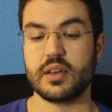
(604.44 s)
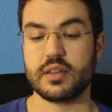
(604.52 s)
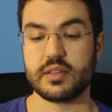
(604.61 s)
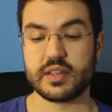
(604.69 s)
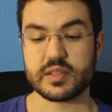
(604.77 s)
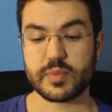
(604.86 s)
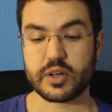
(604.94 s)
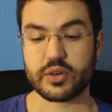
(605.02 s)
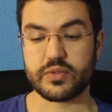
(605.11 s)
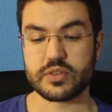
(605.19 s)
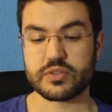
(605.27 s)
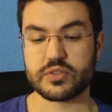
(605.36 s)
These
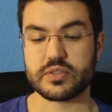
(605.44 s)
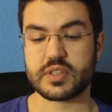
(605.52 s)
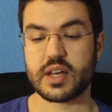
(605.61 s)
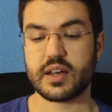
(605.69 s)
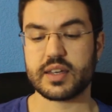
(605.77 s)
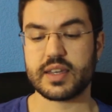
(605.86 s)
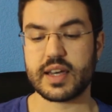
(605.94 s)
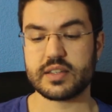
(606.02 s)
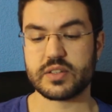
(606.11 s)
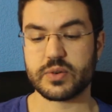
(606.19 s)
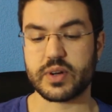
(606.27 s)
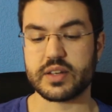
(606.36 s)
macrofunctions are
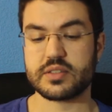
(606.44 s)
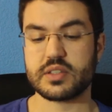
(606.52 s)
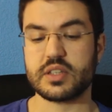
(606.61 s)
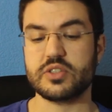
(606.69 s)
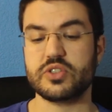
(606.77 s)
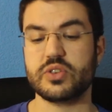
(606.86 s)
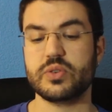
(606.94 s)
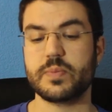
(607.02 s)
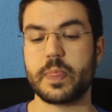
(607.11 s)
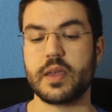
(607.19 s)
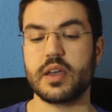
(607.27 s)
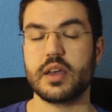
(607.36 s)
categorized into
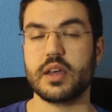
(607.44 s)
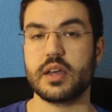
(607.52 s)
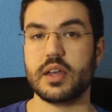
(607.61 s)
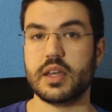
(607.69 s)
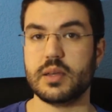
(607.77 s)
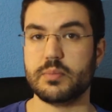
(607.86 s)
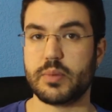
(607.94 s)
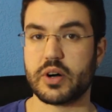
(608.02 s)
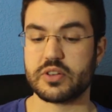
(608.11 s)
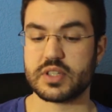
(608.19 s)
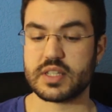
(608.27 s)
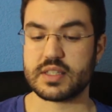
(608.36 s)

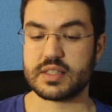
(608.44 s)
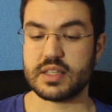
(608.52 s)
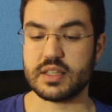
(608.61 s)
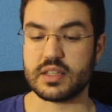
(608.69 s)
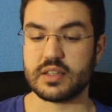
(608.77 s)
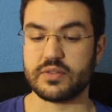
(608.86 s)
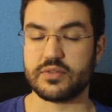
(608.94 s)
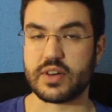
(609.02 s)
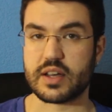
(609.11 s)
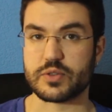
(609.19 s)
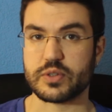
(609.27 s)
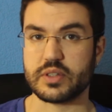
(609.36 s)
imparting and seeking
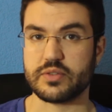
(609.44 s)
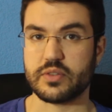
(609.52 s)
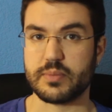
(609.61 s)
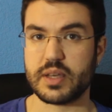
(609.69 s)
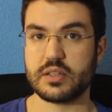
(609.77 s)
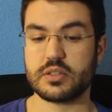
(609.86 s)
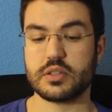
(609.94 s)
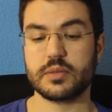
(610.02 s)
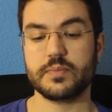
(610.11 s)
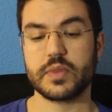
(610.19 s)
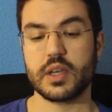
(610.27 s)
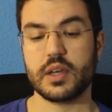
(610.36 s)
factual
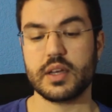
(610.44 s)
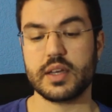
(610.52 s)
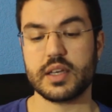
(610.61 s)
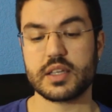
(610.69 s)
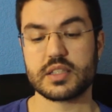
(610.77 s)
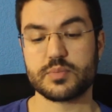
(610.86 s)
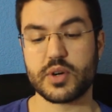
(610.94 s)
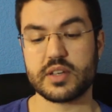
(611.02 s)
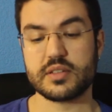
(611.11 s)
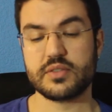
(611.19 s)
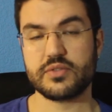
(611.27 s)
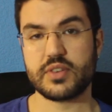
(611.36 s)
information,
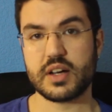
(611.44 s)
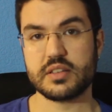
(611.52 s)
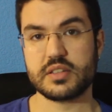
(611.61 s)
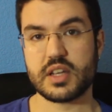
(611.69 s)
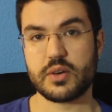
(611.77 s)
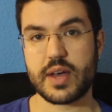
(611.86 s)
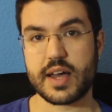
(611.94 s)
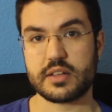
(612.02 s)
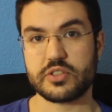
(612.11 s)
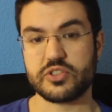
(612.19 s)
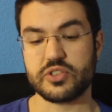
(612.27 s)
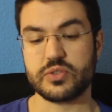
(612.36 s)
expressing and finding out
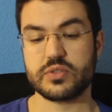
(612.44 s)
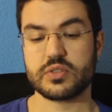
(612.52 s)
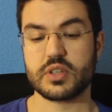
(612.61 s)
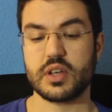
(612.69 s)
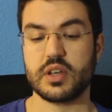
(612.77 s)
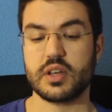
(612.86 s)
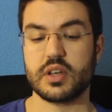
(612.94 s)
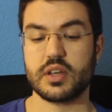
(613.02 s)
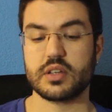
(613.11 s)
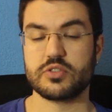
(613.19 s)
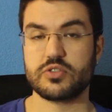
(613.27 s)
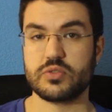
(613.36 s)
attitudes,
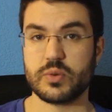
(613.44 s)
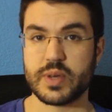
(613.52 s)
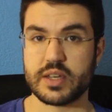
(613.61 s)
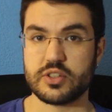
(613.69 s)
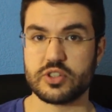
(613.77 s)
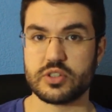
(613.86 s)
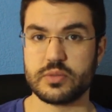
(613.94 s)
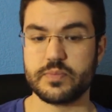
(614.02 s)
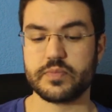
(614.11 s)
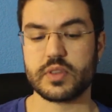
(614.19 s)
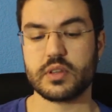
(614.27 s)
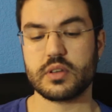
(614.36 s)
suasion,
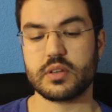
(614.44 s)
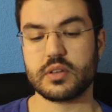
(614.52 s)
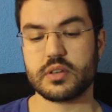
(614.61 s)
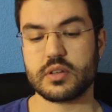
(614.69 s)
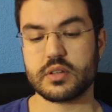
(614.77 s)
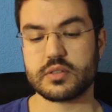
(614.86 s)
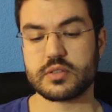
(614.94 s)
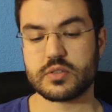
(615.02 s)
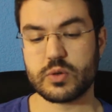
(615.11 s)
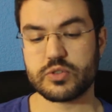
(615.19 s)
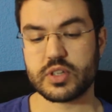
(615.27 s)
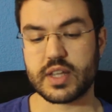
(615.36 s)

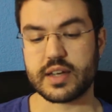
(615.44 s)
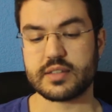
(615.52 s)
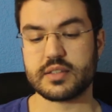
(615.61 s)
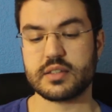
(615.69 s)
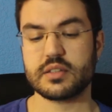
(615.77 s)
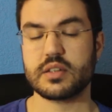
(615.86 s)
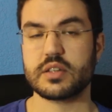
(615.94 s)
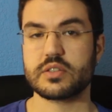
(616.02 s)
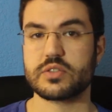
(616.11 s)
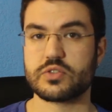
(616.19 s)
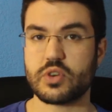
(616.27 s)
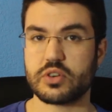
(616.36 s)
socializing,
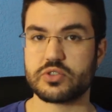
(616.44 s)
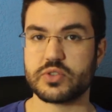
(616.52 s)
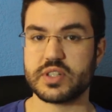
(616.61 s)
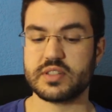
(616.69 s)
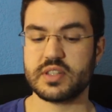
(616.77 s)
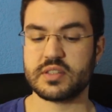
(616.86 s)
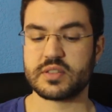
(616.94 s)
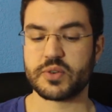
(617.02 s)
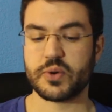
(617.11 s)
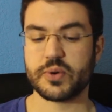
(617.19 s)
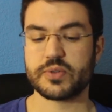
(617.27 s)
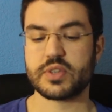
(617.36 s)
structuring
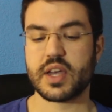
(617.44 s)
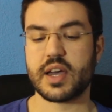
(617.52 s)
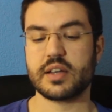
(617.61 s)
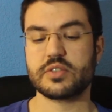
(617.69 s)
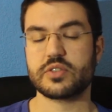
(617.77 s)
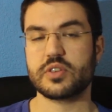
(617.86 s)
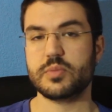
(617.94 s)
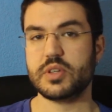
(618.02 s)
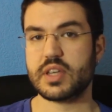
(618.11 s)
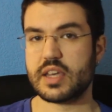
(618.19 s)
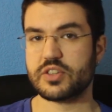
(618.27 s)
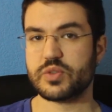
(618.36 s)
discourse, and
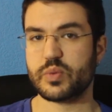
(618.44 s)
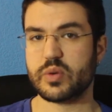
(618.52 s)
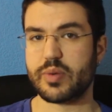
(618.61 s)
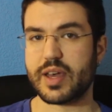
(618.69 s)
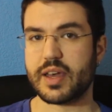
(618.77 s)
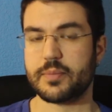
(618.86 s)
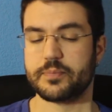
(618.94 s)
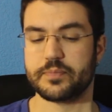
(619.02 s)
communication repair.